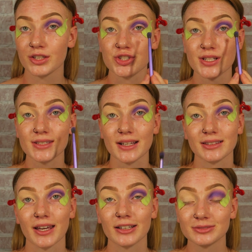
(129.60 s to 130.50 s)
Just
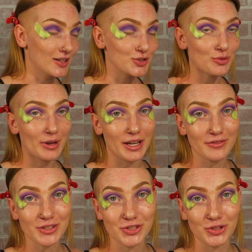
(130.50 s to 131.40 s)
like that. As you may
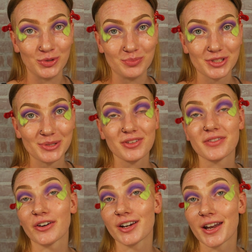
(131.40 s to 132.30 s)
have assumed, the
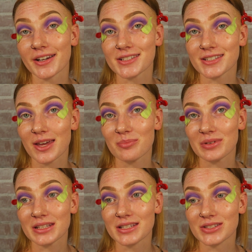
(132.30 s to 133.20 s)
very next step
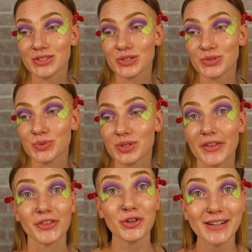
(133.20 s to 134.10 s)
is to
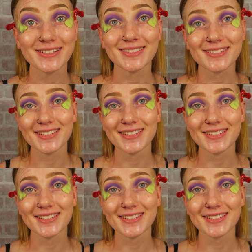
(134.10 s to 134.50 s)
cut the crease.